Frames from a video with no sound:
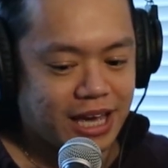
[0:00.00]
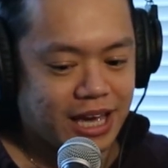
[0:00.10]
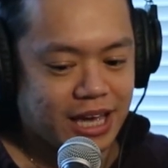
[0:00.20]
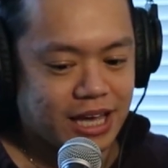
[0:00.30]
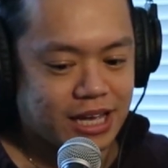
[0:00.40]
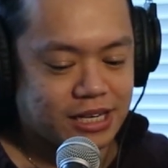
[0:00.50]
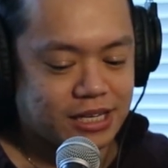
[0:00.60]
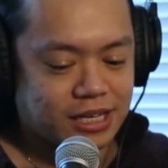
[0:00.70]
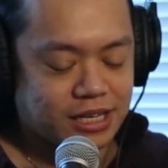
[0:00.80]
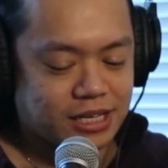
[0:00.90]

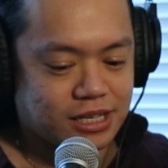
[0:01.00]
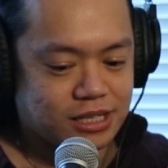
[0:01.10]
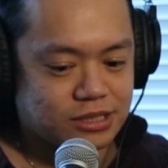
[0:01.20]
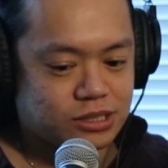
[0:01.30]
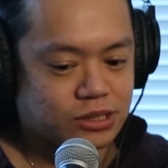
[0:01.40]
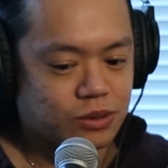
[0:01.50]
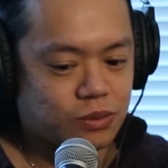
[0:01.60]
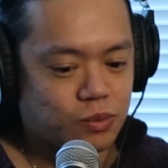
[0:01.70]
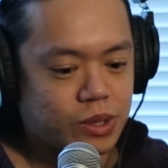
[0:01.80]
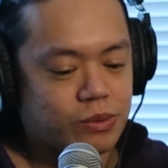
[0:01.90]
And
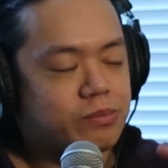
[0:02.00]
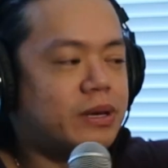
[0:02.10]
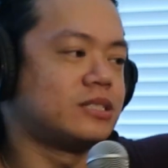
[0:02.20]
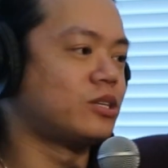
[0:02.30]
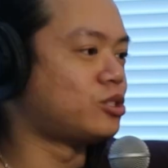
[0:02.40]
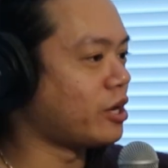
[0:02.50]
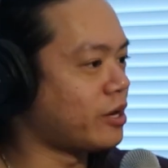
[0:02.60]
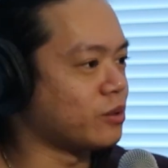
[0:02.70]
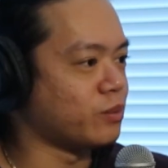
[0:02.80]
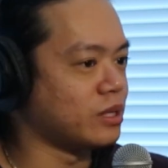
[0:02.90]
so we were basically
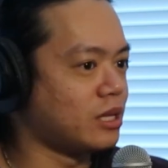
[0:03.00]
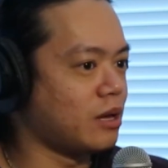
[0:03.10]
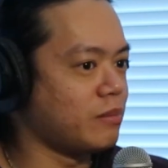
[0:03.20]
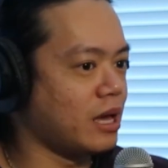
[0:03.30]
sharing it with them.